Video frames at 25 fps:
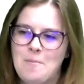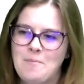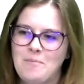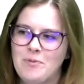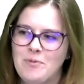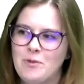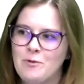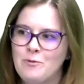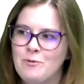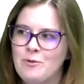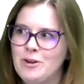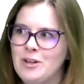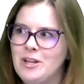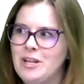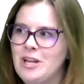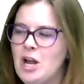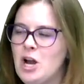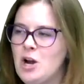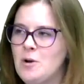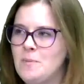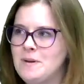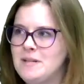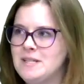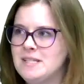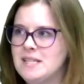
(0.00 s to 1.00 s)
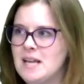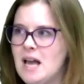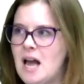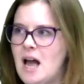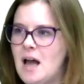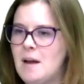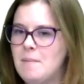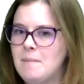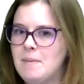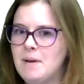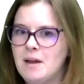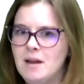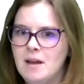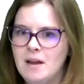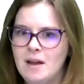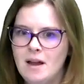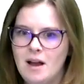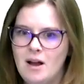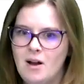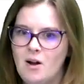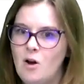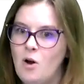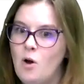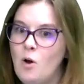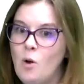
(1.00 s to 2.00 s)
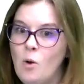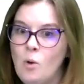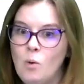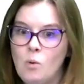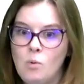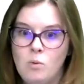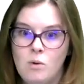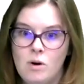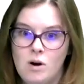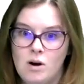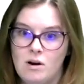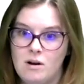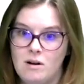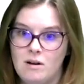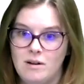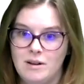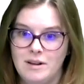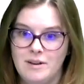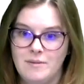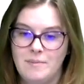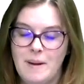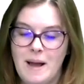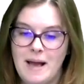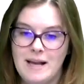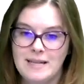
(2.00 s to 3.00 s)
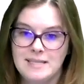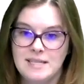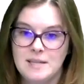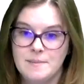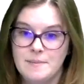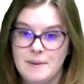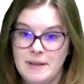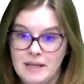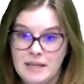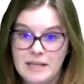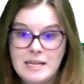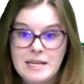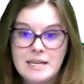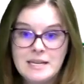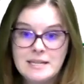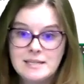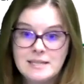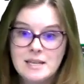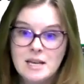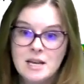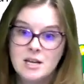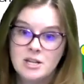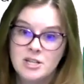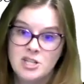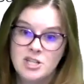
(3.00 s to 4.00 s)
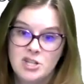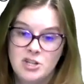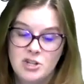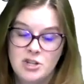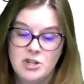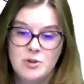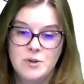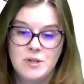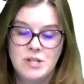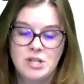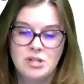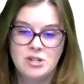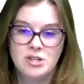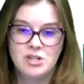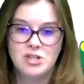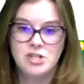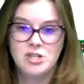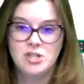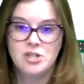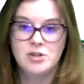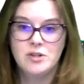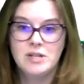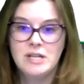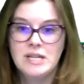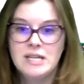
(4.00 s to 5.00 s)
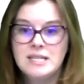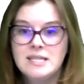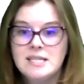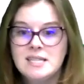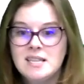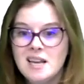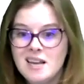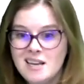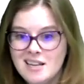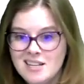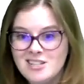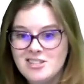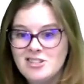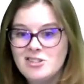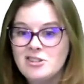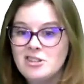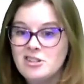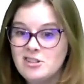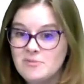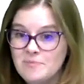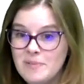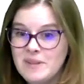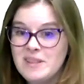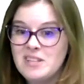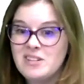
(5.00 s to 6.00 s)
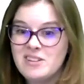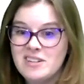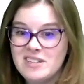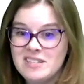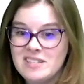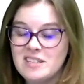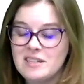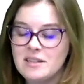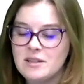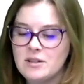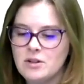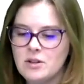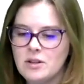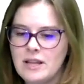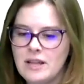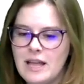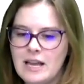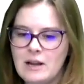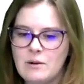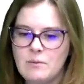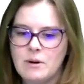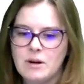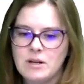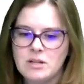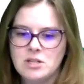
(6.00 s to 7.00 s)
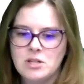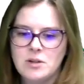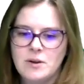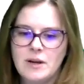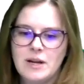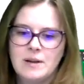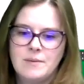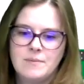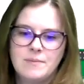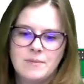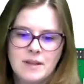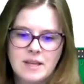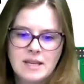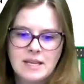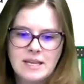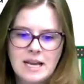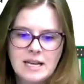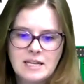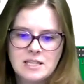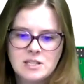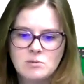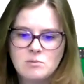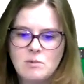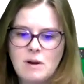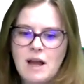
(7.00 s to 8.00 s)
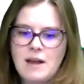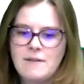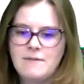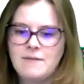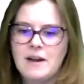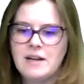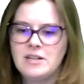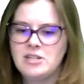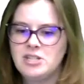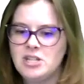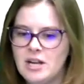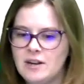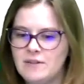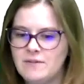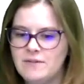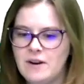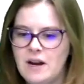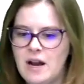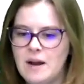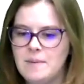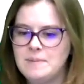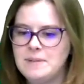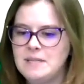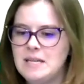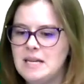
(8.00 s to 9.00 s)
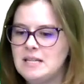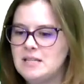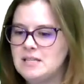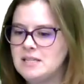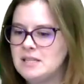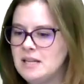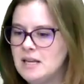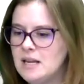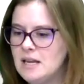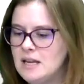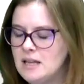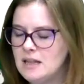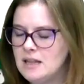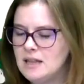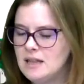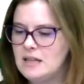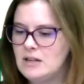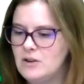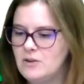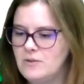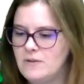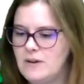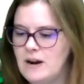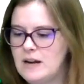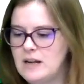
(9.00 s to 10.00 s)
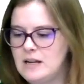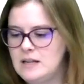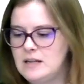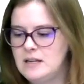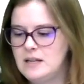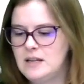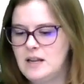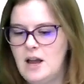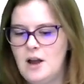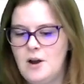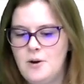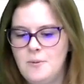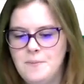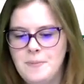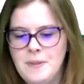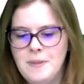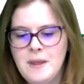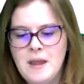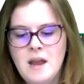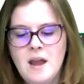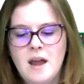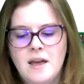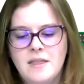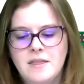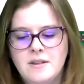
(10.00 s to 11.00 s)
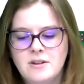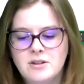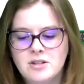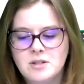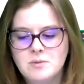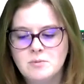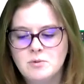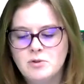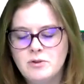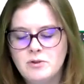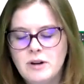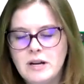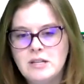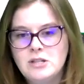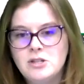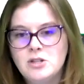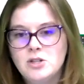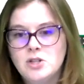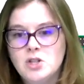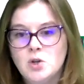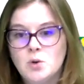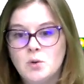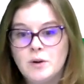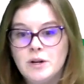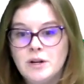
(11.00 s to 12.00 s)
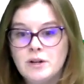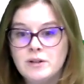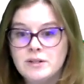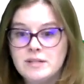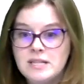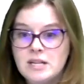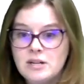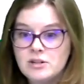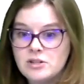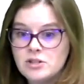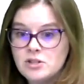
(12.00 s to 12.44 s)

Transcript: Really opens up a whole world of possibilities to you and your students. But there is a little legwork to it. Connect to Wi-Fi, check for updates, and then you're ready to go. And there's some great tutorials here.